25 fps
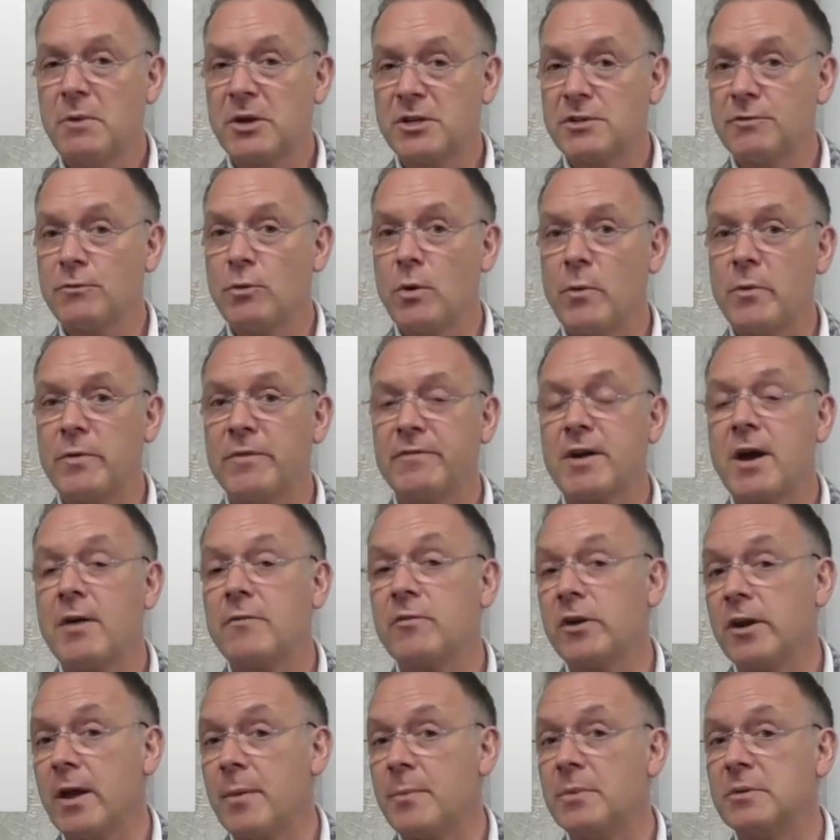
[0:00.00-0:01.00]
Much of what we've
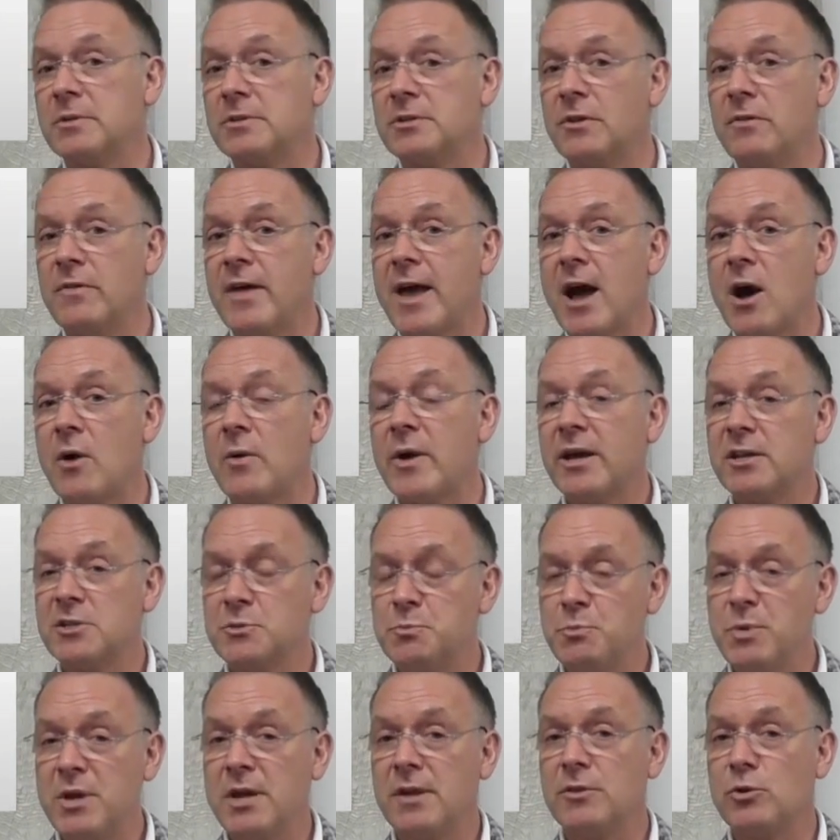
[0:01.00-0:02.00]
covered up until now
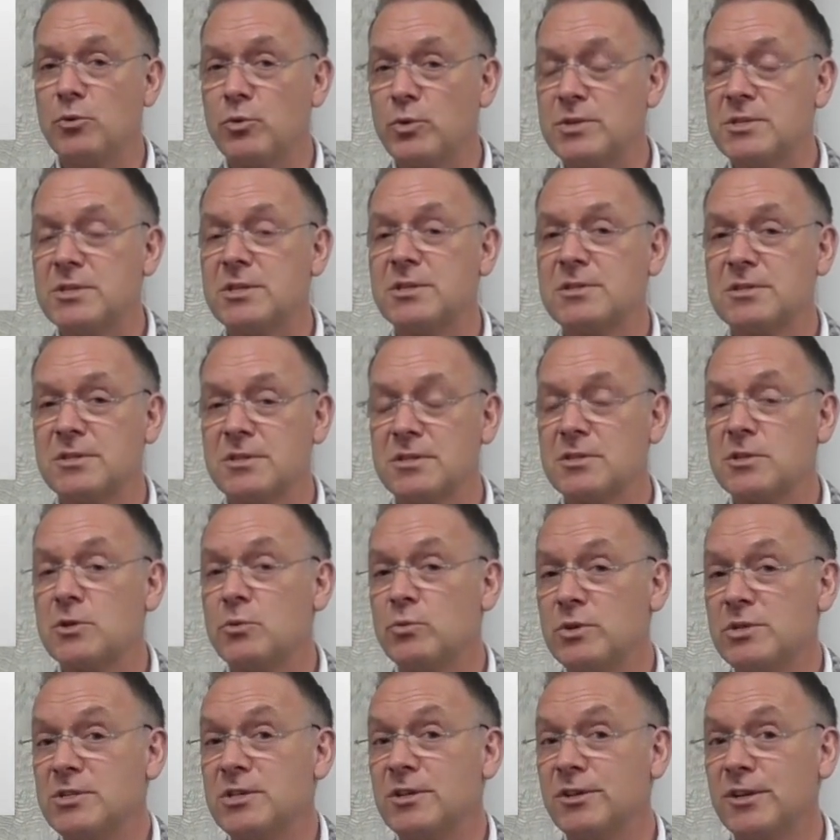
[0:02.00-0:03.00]
has been the
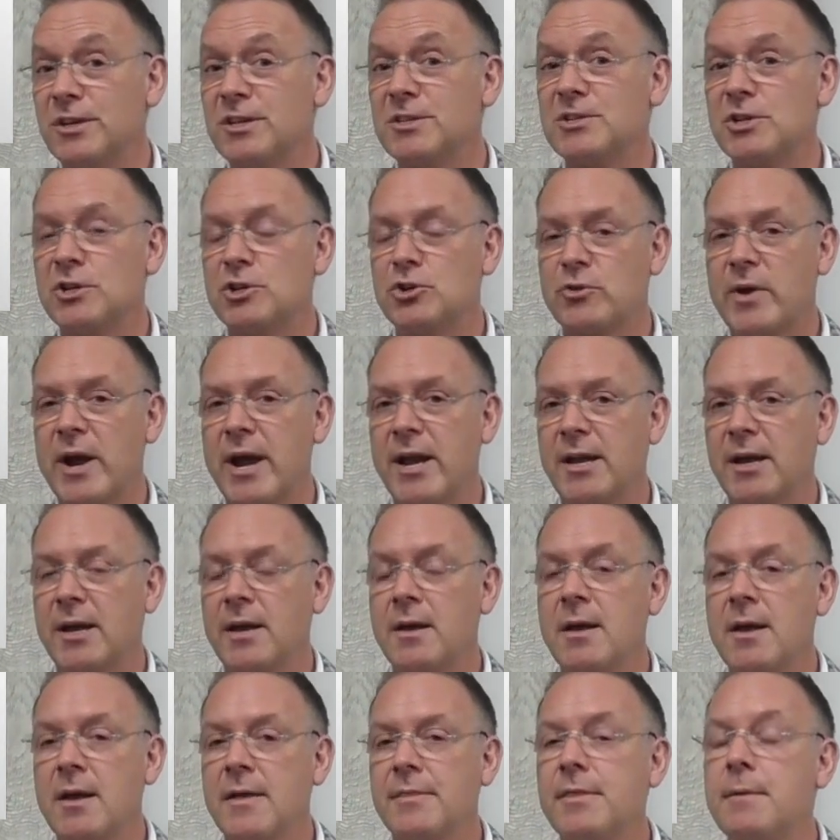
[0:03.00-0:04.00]
resistance and resiliency
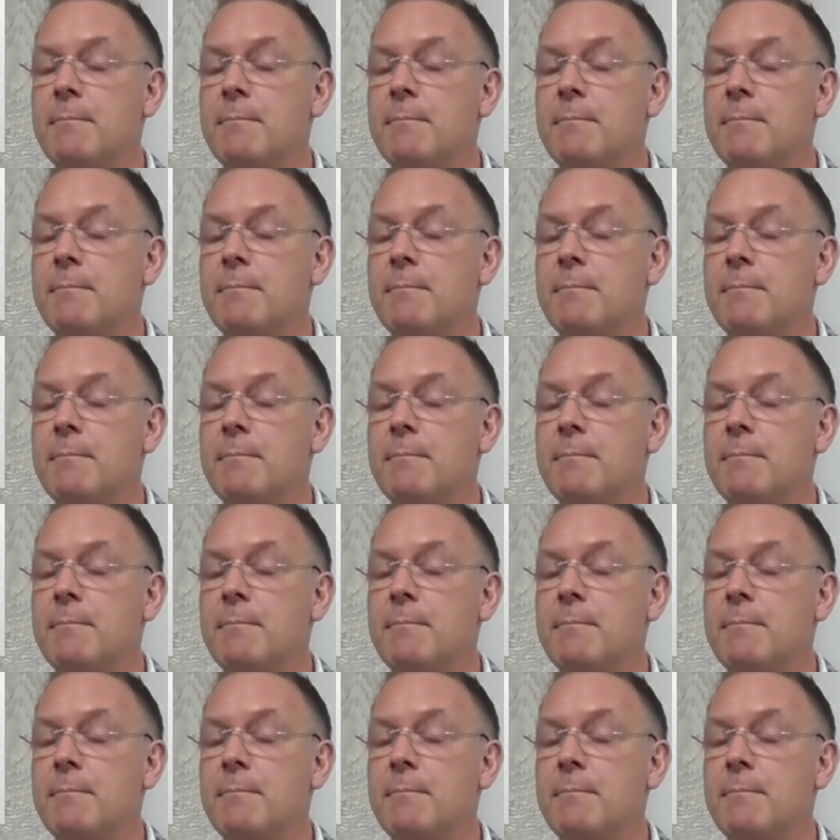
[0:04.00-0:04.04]
training,